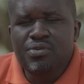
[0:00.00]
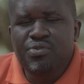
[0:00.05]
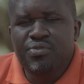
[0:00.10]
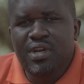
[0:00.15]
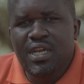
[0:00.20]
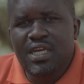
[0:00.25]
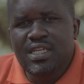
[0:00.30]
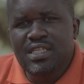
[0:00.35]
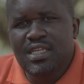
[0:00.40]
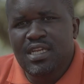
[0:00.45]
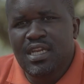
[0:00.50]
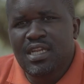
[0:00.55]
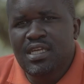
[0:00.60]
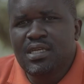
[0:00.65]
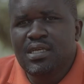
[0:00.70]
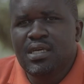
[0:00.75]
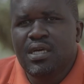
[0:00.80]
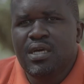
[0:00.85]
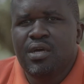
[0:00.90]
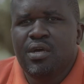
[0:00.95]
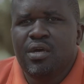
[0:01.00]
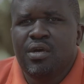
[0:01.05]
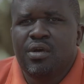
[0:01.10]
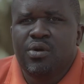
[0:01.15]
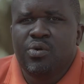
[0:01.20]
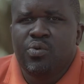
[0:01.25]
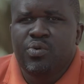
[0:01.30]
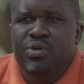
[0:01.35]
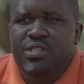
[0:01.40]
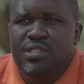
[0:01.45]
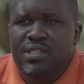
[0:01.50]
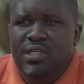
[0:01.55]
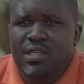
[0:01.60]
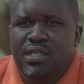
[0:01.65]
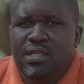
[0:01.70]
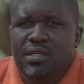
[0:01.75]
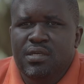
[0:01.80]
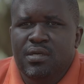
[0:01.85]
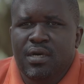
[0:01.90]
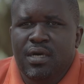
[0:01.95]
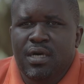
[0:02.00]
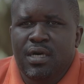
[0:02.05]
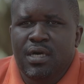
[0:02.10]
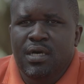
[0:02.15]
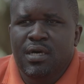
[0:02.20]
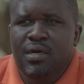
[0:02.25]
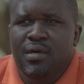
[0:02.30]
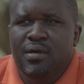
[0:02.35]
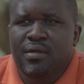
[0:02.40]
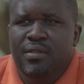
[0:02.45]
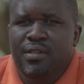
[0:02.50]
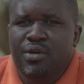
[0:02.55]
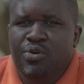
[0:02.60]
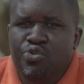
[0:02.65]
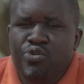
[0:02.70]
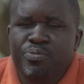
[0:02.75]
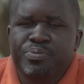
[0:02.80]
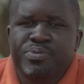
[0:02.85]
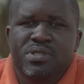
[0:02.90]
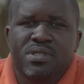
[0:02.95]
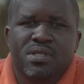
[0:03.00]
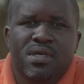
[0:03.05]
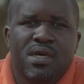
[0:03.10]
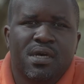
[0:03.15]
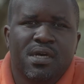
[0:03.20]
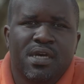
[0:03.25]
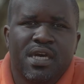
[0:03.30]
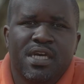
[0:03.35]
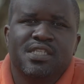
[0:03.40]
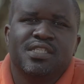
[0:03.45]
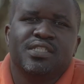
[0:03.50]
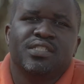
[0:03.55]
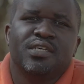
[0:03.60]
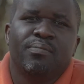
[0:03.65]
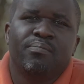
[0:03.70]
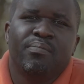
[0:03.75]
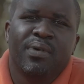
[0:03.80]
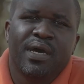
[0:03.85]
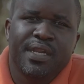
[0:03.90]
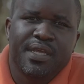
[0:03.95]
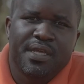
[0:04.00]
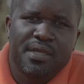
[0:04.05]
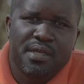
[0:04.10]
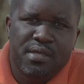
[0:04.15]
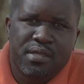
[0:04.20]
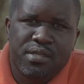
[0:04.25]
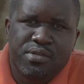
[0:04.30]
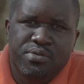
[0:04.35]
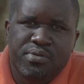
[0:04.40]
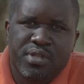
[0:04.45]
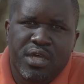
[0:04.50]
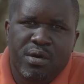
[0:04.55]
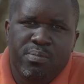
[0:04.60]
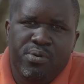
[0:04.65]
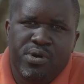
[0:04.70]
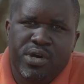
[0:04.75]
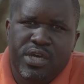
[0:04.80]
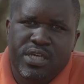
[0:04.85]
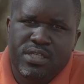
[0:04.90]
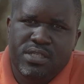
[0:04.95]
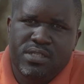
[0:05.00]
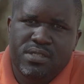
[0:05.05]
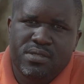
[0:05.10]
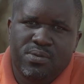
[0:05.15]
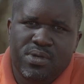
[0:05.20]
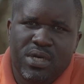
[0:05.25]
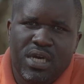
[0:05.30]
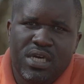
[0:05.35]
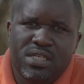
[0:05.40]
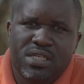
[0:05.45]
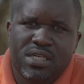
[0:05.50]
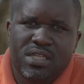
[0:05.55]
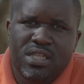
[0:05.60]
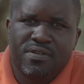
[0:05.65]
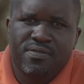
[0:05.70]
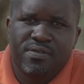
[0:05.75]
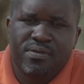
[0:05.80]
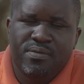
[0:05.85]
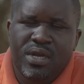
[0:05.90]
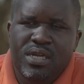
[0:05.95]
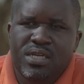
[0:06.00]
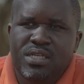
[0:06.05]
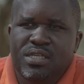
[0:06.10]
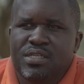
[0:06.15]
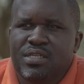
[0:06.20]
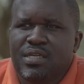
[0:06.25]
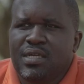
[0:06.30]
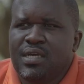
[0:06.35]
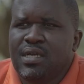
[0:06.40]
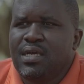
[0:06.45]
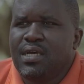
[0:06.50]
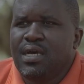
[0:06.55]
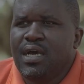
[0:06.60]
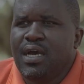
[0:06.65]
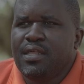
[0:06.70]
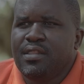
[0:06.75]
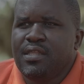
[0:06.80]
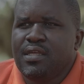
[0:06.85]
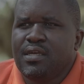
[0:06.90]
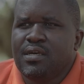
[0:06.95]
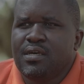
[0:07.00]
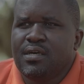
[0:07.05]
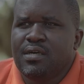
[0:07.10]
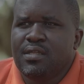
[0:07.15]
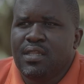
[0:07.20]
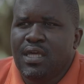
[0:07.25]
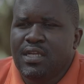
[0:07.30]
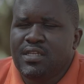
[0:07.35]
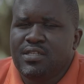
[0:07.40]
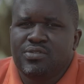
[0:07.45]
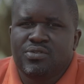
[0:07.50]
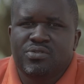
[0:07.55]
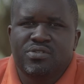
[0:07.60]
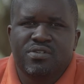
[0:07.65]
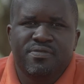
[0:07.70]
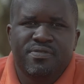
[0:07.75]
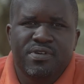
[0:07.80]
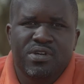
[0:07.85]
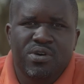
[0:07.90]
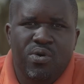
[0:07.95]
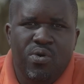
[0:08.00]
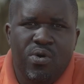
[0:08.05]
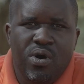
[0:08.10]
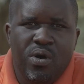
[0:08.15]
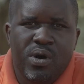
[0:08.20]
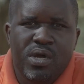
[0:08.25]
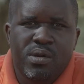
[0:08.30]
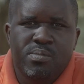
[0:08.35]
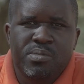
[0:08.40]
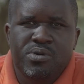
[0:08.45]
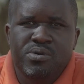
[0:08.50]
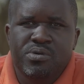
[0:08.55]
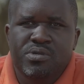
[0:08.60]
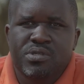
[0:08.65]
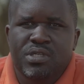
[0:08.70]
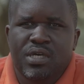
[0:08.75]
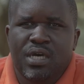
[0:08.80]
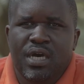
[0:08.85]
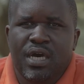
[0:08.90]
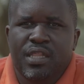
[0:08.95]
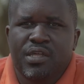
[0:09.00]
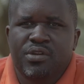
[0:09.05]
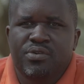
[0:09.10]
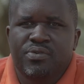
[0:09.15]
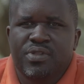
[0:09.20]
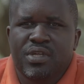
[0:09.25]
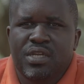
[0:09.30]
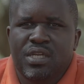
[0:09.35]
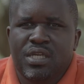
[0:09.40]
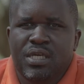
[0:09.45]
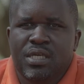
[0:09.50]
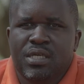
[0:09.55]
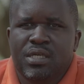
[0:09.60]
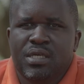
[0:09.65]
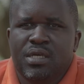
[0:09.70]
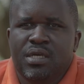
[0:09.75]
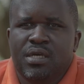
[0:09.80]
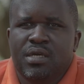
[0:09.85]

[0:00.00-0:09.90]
Relatedly, we see the groups getting some money into their pockets. We can't take that for granted. I think that is also a very core one, because at the end of the day,